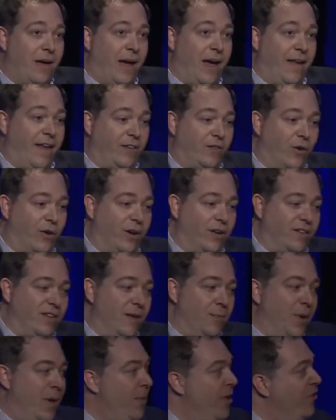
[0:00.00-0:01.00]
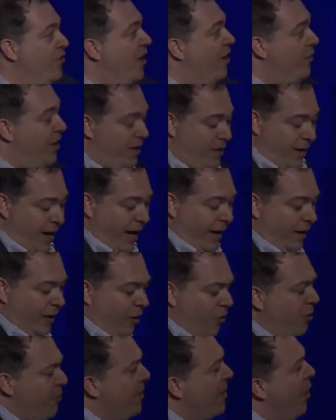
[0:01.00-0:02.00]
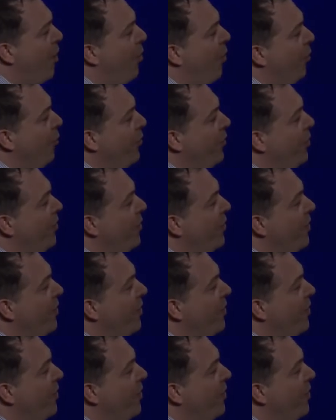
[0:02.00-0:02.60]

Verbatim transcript: and they took a deep image of it. And lo and behold,